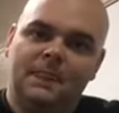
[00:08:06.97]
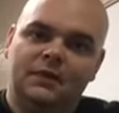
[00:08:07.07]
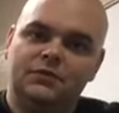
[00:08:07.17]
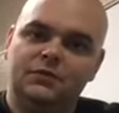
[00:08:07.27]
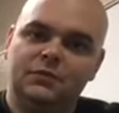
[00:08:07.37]

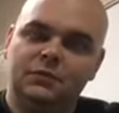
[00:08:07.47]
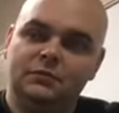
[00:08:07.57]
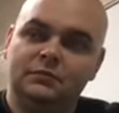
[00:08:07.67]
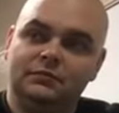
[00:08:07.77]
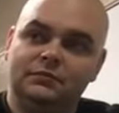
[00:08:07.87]
to
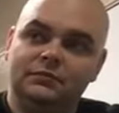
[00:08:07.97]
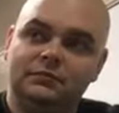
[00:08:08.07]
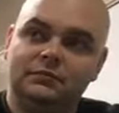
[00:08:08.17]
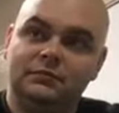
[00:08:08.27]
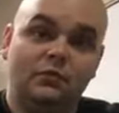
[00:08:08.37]

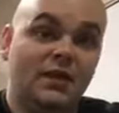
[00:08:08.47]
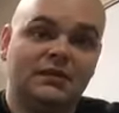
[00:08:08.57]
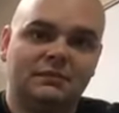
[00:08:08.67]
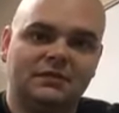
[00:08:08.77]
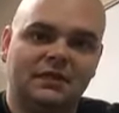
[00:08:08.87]
win
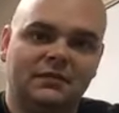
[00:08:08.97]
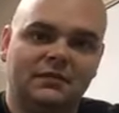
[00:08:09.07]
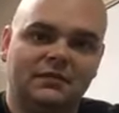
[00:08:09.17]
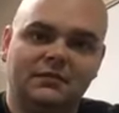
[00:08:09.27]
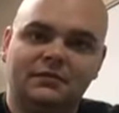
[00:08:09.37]
some stuff.
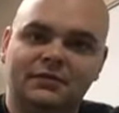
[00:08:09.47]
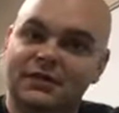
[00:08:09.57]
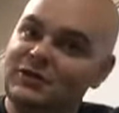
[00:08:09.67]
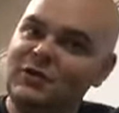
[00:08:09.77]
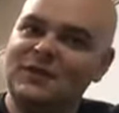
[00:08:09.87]
So
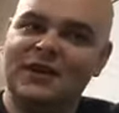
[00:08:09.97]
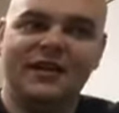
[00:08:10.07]
let's talk about our